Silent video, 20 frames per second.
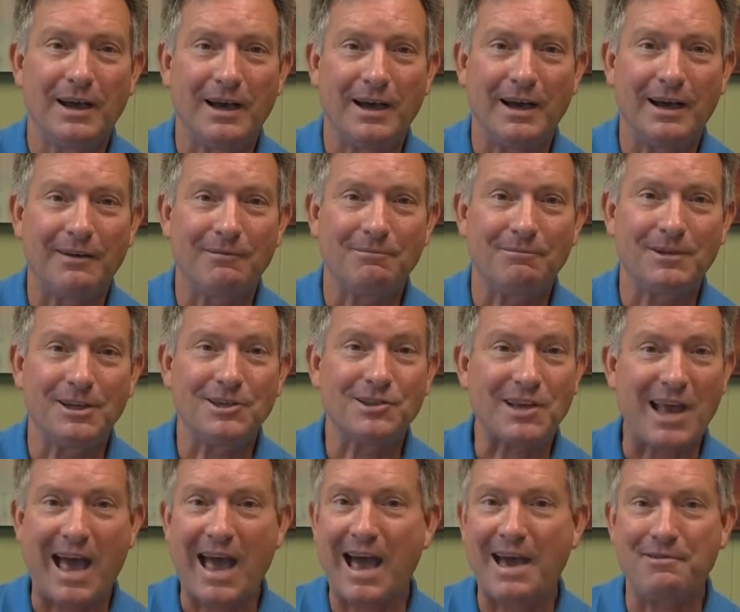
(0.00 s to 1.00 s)
uh,
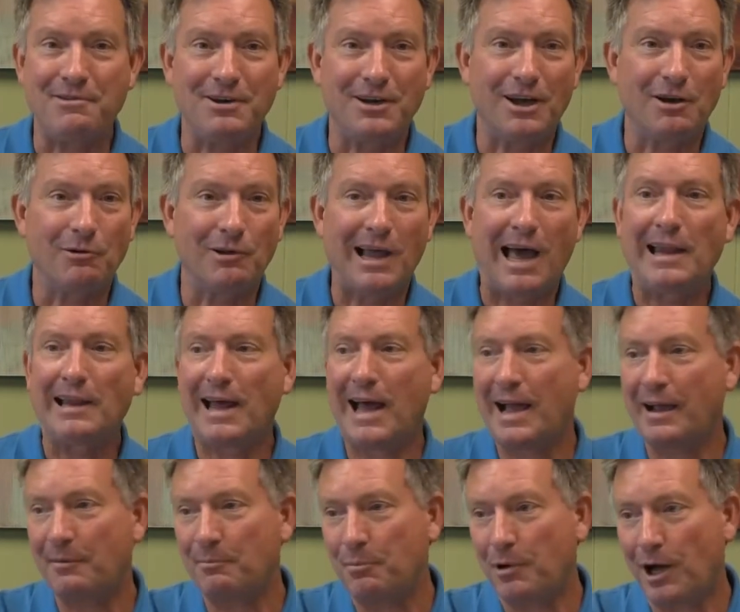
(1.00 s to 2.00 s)
decide, you know, I
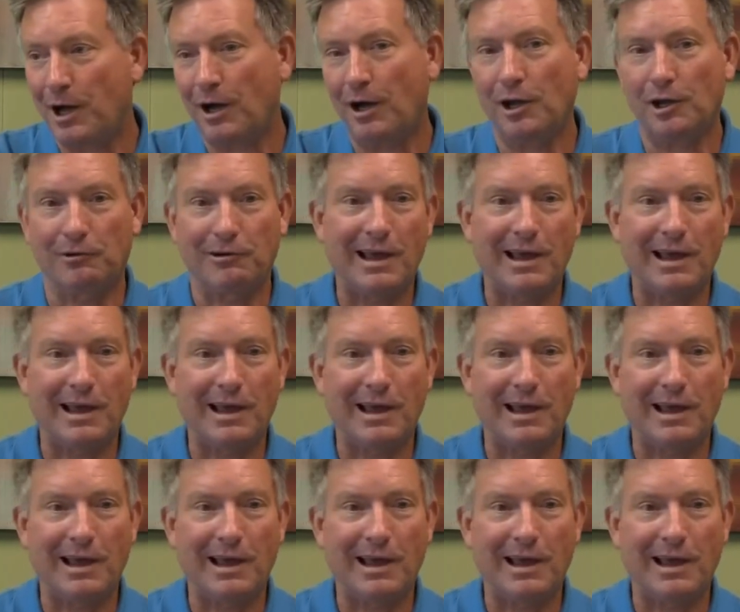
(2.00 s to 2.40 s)
like Paul